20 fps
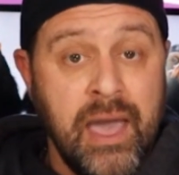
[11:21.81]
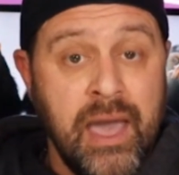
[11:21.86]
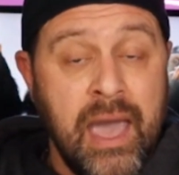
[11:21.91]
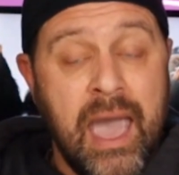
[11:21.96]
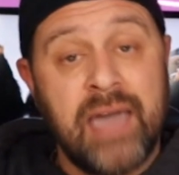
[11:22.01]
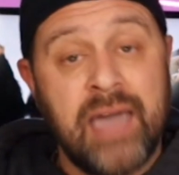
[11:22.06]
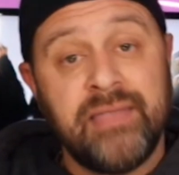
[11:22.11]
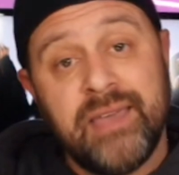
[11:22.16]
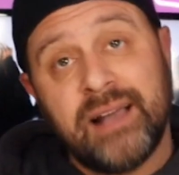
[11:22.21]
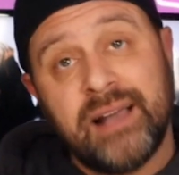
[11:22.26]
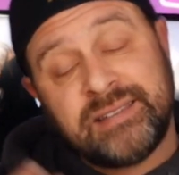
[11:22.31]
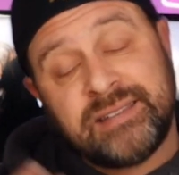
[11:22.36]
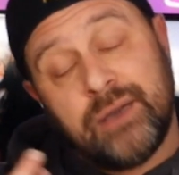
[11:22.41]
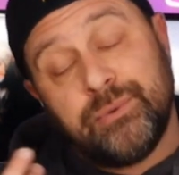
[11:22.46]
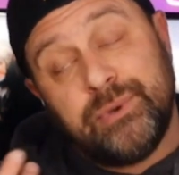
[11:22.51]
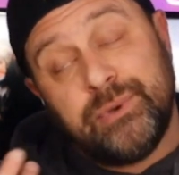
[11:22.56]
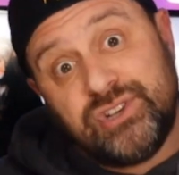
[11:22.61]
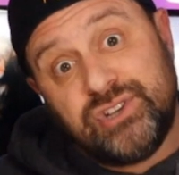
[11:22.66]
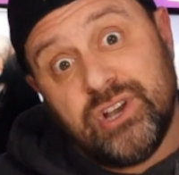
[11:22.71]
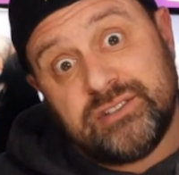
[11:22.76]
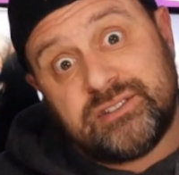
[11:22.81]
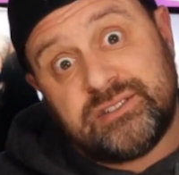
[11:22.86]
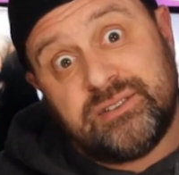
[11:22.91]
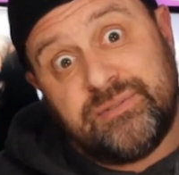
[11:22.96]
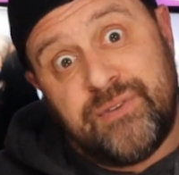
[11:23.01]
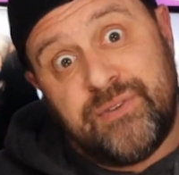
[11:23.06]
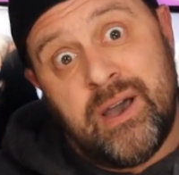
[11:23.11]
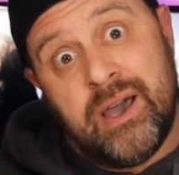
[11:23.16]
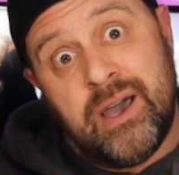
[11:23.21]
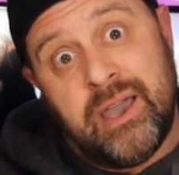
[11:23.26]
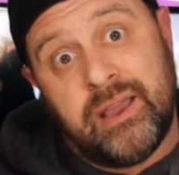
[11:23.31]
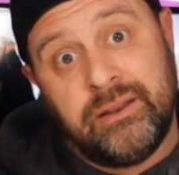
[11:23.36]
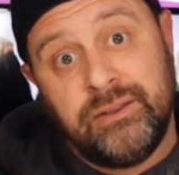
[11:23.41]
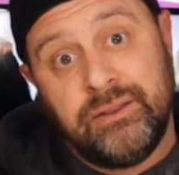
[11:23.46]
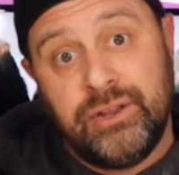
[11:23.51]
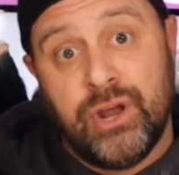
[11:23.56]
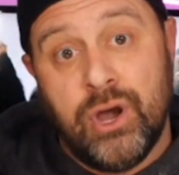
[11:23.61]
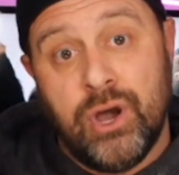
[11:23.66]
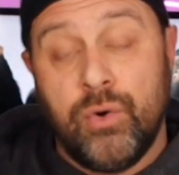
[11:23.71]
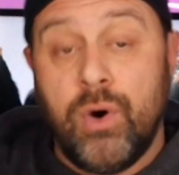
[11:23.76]
And that's how he justified,
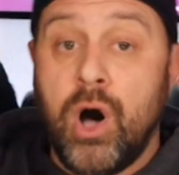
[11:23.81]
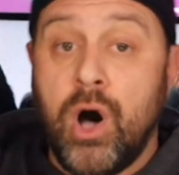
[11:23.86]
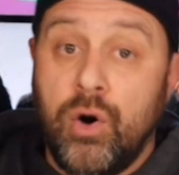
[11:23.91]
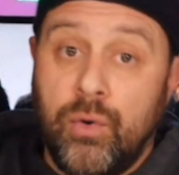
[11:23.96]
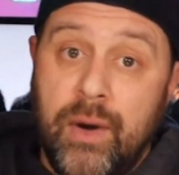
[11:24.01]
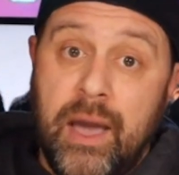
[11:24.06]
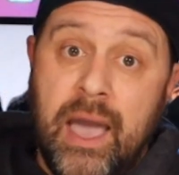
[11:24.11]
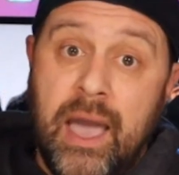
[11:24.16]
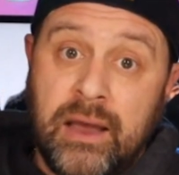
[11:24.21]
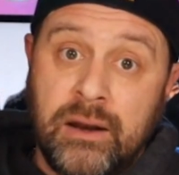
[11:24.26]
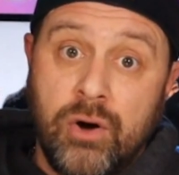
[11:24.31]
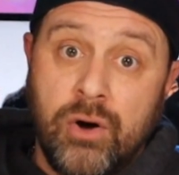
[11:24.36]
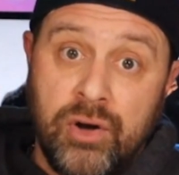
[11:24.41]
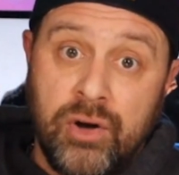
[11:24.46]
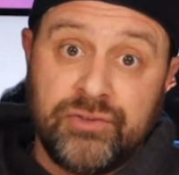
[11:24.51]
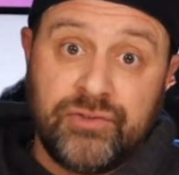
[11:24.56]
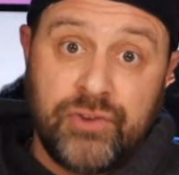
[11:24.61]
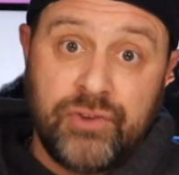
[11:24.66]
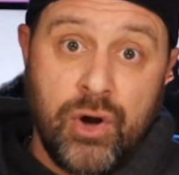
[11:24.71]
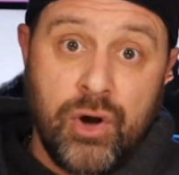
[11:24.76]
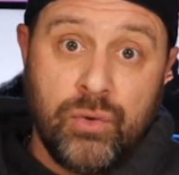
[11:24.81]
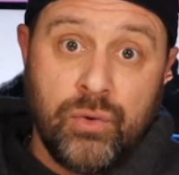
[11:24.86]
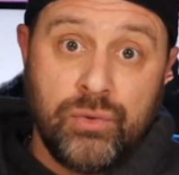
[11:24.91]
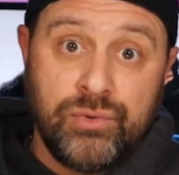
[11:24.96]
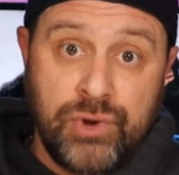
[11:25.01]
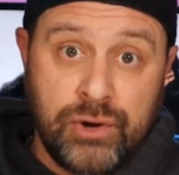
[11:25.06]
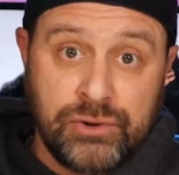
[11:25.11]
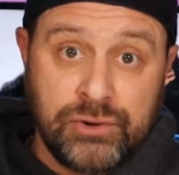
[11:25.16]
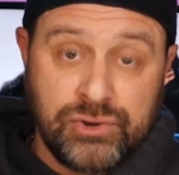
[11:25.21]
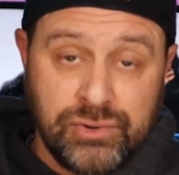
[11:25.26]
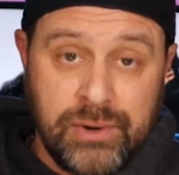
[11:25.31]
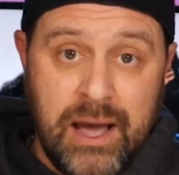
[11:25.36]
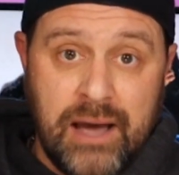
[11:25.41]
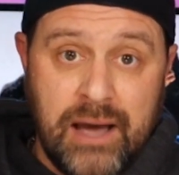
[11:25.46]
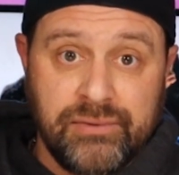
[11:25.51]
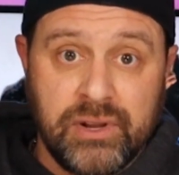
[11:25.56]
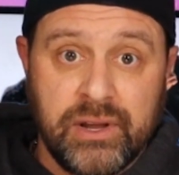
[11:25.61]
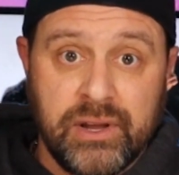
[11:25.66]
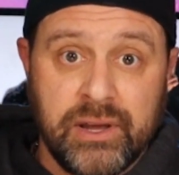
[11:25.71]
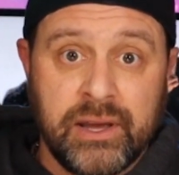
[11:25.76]
and also no
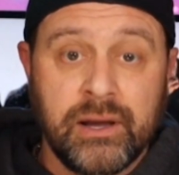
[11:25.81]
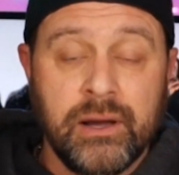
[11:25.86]
traveling.